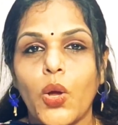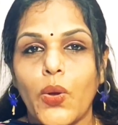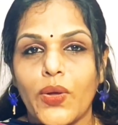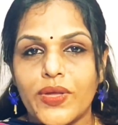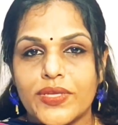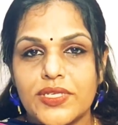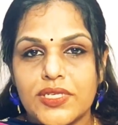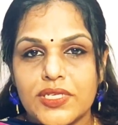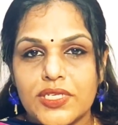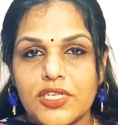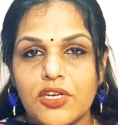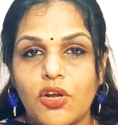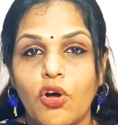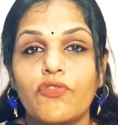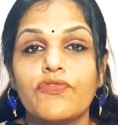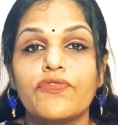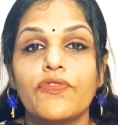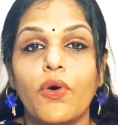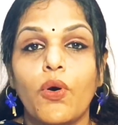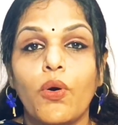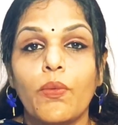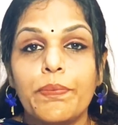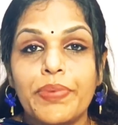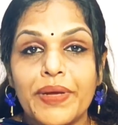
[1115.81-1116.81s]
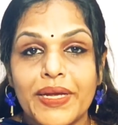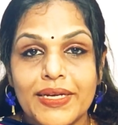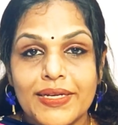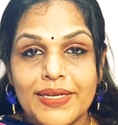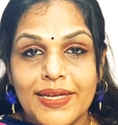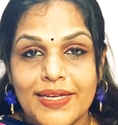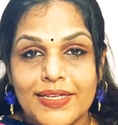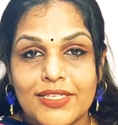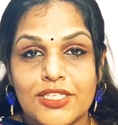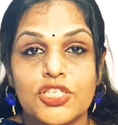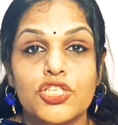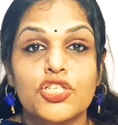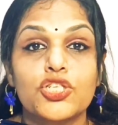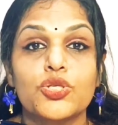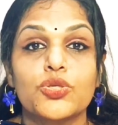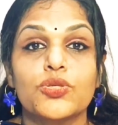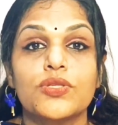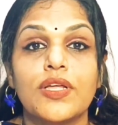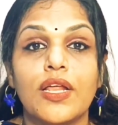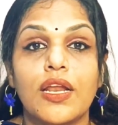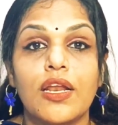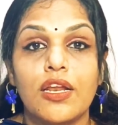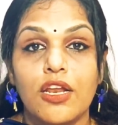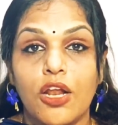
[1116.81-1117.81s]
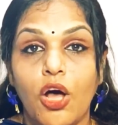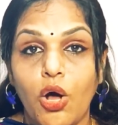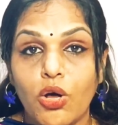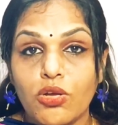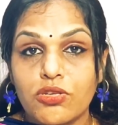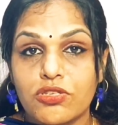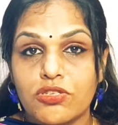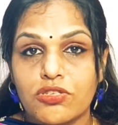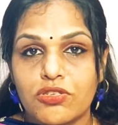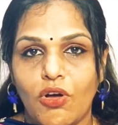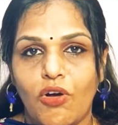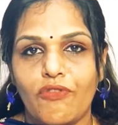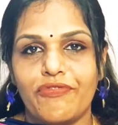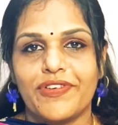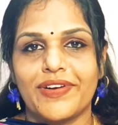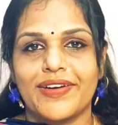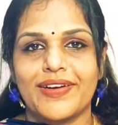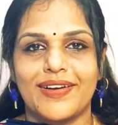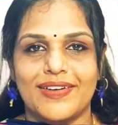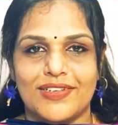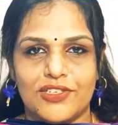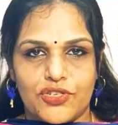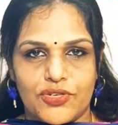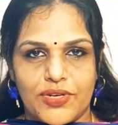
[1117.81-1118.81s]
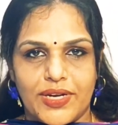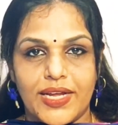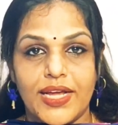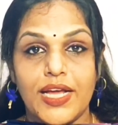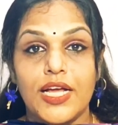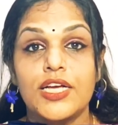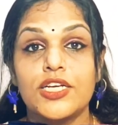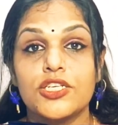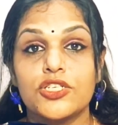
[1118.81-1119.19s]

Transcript: question of obedience to the laws of a country,